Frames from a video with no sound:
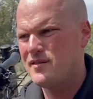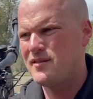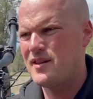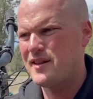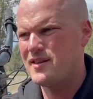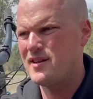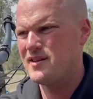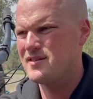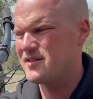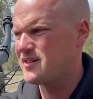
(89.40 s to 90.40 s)
that thing
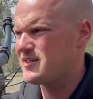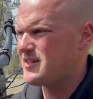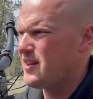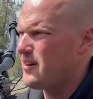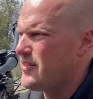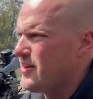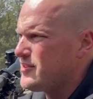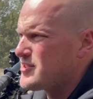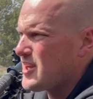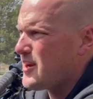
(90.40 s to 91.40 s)
is gonna stay on there,
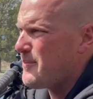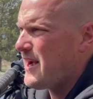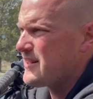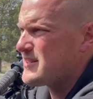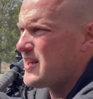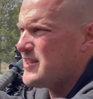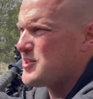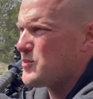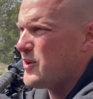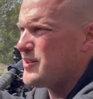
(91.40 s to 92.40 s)
just kind of magnetized, as well